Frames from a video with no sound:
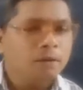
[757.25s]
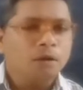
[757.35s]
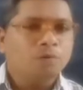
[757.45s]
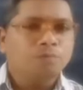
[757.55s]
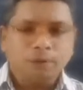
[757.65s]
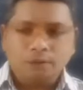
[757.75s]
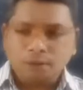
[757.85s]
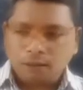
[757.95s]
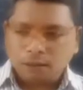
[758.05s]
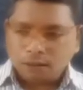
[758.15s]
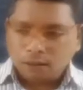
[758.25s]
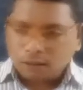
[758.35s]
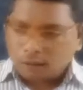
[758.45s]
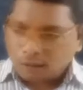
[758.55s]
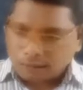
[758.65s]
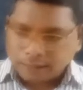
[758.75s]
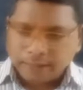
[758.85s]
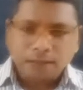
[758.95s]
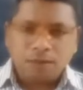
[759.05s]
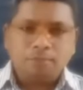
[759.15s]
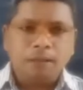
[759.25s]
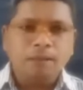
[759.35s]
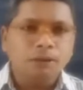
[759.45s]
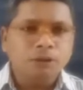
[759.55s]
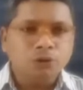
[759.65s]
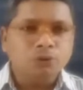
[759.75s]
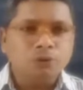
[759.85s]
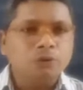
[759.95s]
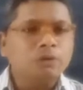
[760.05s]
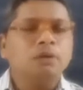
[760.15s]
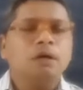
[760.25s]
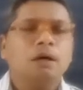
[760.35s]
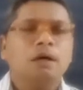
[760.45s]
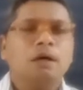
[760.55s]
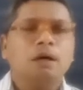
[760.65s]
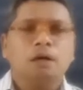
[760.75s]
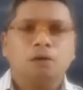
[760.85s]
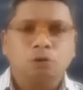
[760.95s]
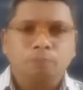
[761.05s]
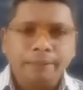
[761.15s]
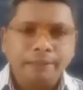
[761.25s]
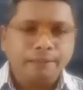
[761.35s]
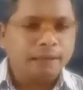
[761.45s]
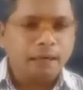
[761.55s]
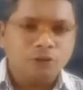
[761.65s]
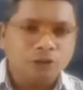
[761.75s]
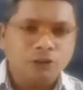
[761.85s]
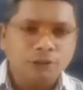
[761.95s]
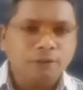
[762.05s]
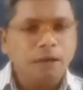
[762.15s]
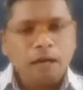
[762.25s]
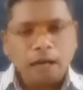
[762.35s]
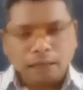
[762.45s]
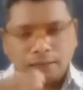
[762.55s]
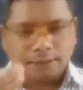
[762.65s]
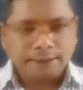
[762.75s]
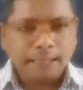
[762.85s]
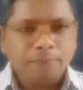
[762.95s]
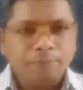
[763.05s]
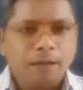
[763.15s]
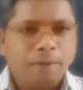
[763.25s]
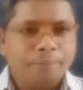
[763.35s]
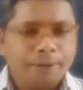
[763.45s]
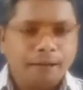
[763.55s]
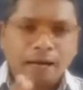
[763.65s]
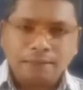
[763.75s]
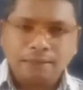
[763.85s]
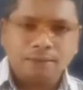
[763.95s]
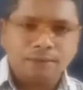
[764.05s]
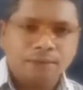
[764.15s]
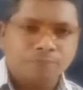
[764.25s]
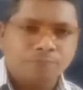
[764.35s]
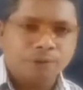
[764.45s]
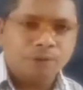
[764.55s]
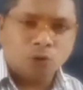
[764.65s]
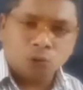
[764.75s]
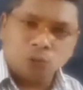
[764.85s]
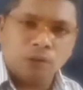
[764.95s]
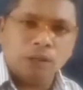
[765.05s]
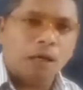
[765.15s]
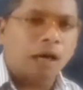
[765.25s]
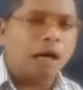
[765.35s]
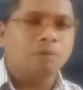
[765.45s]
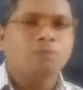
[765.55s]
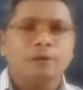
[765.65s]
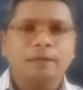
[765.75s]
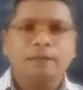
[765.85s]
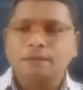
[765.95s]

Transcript: with a great multitude to meet Gandhiji. At the same time, he asked something to the advocate